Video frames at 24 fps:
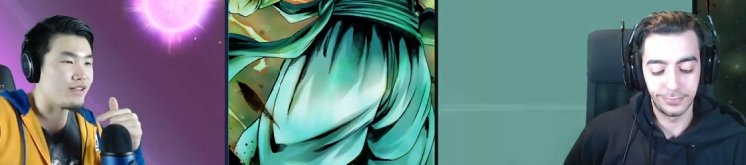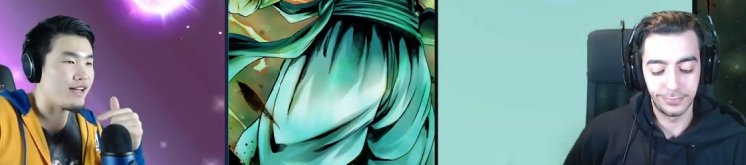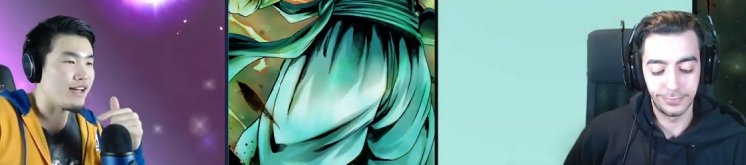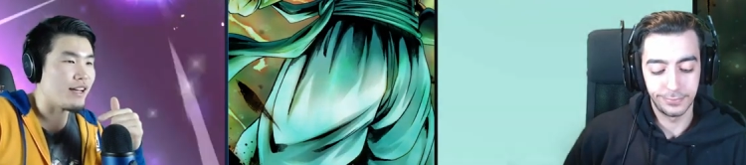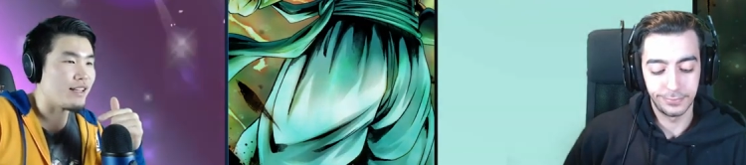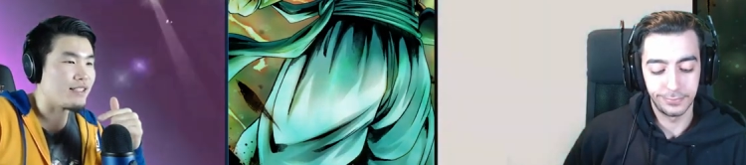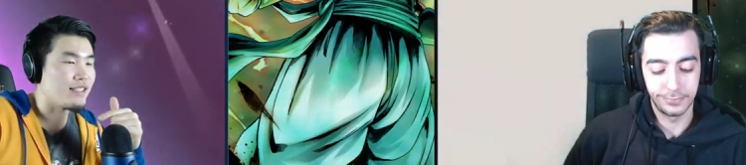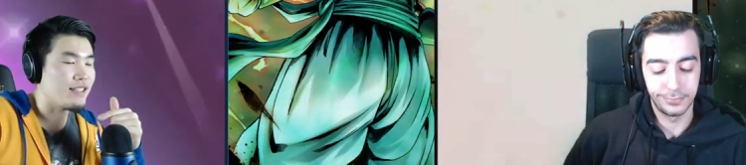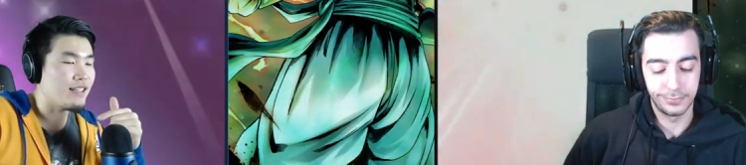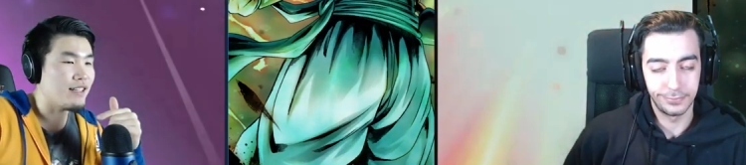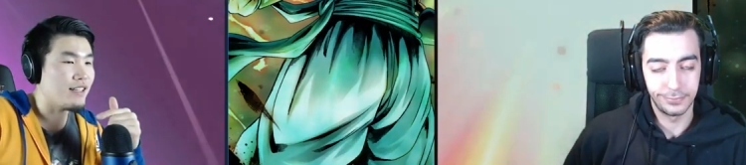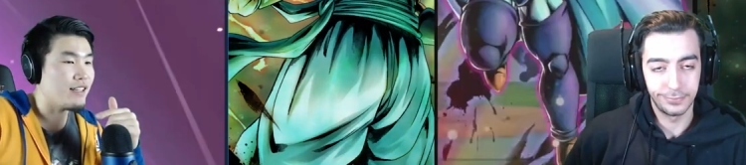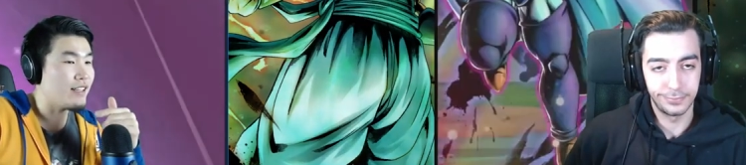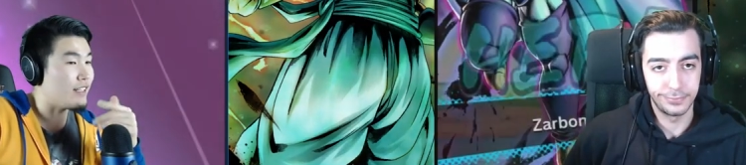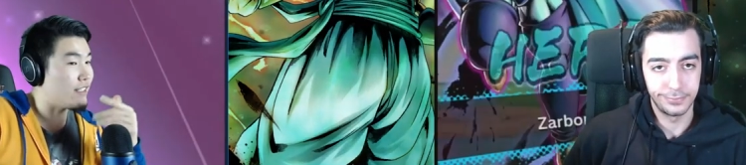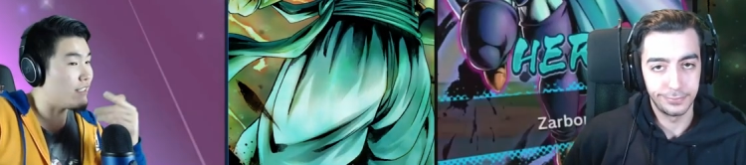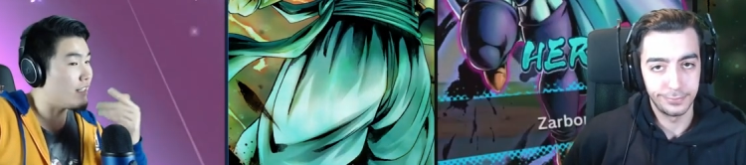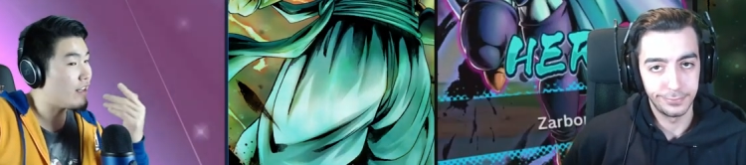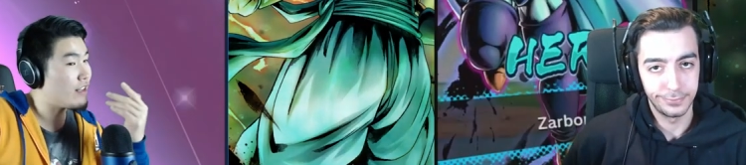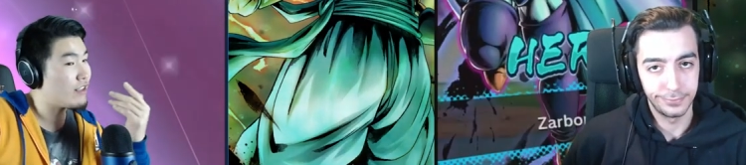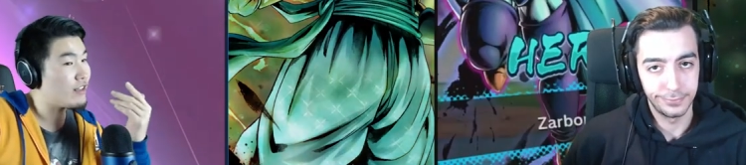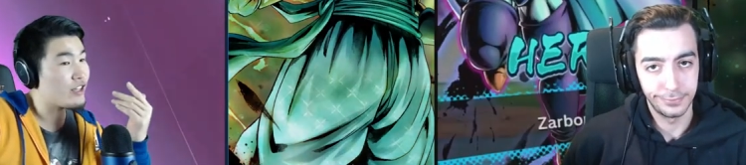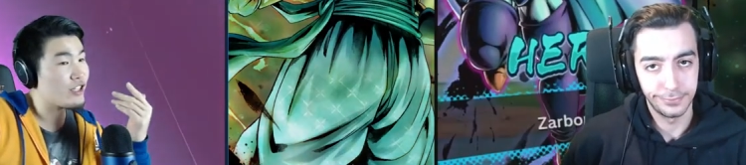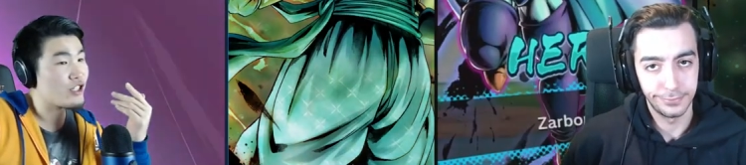Speaker 1: 19.
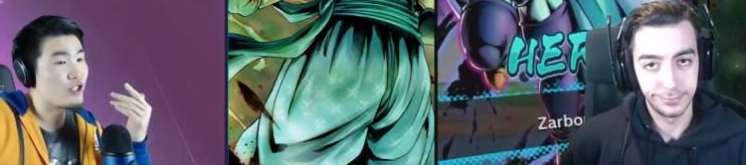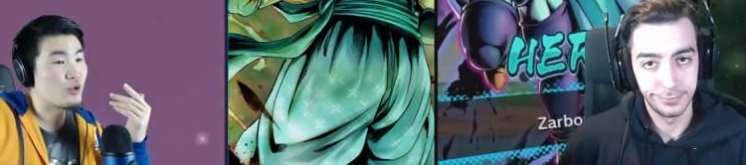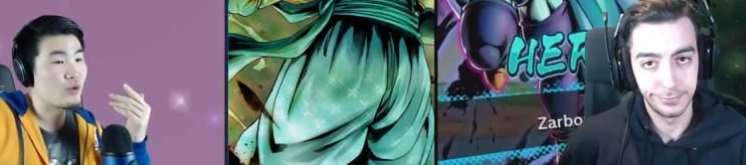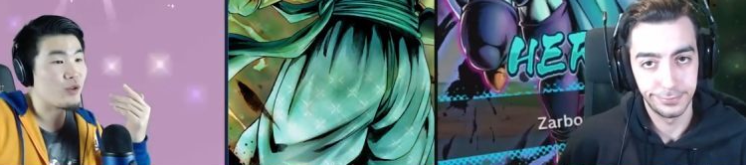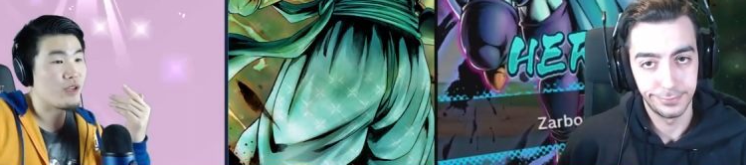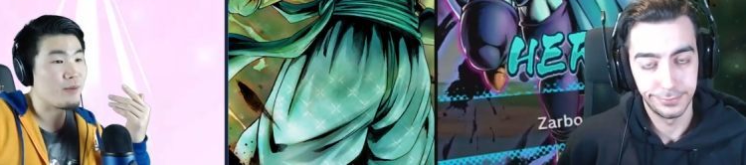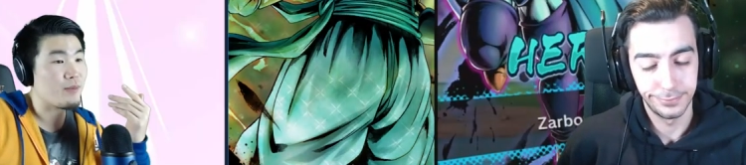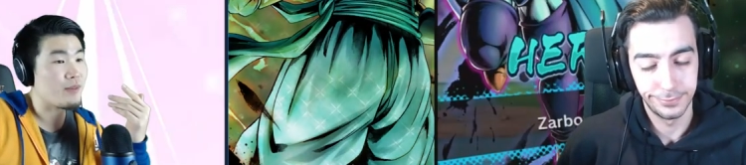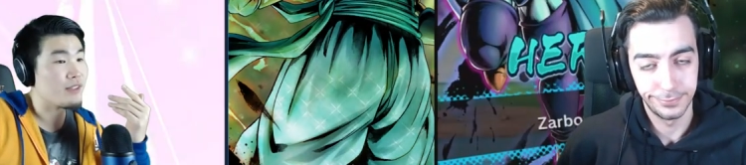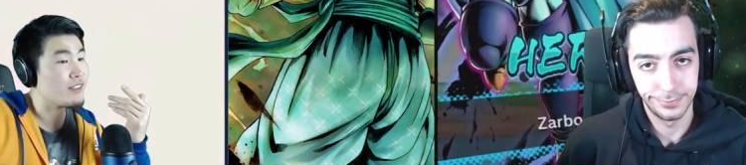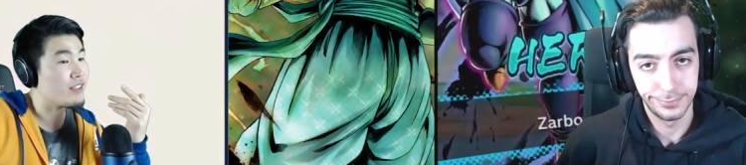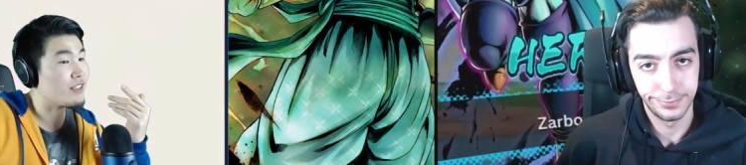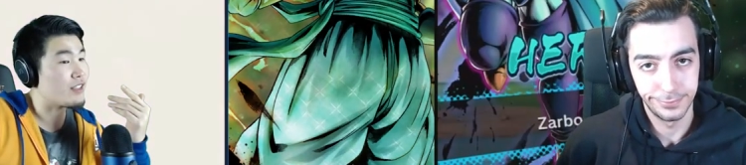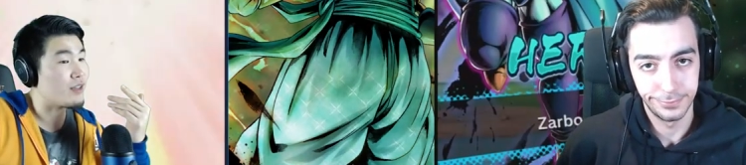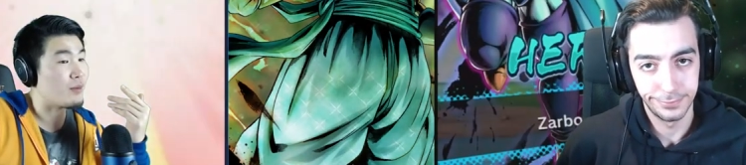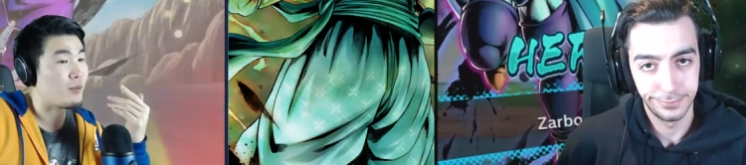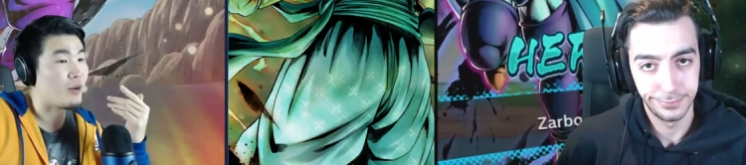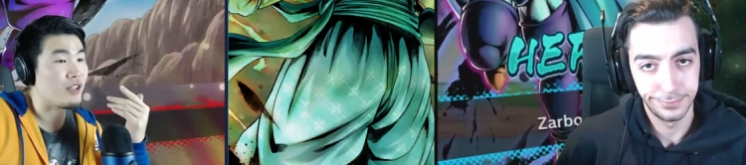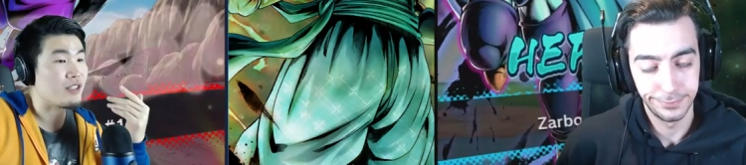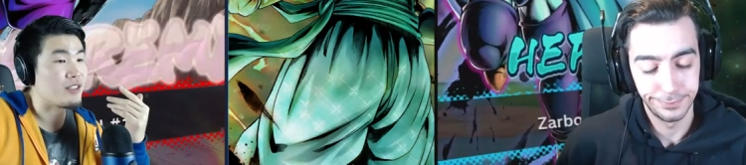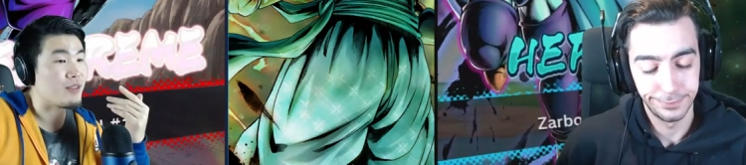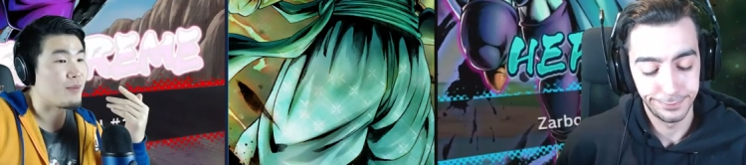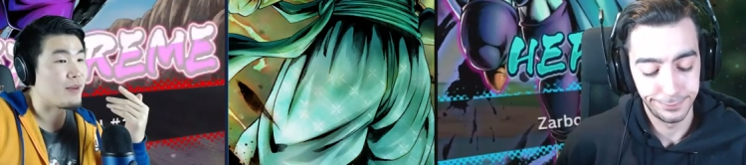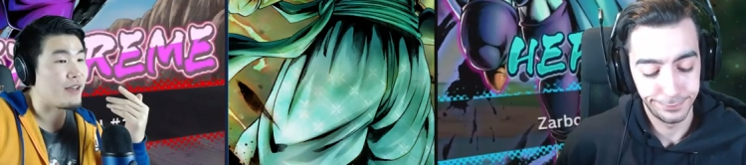Another Extreme. This is a good
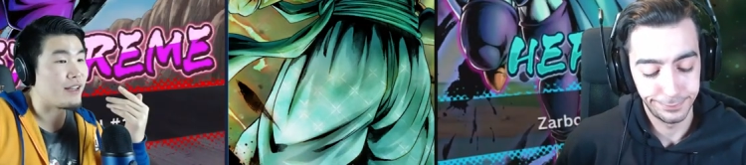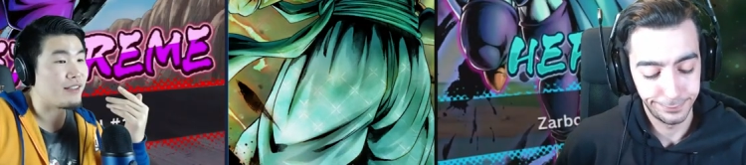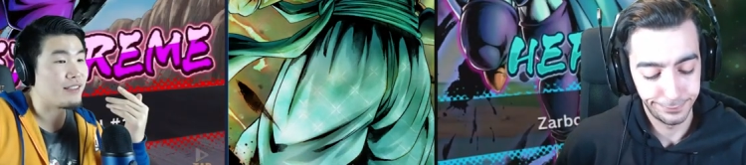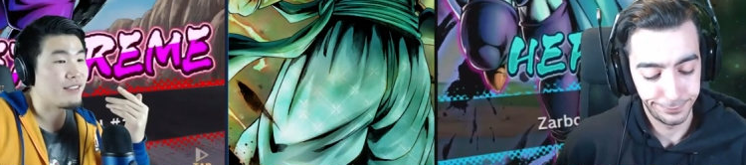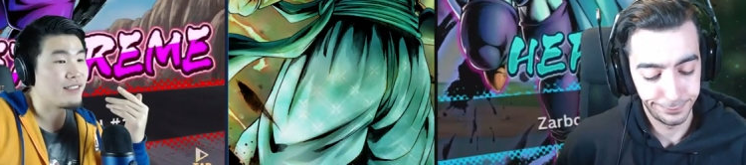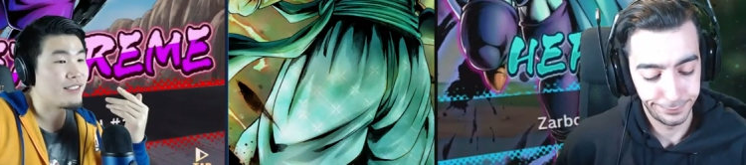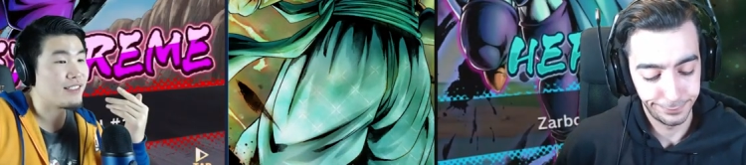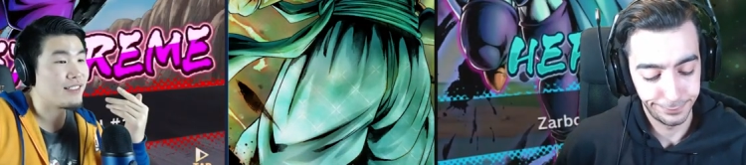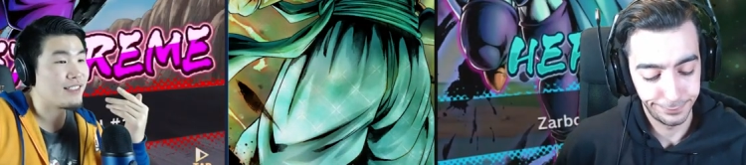multi, man.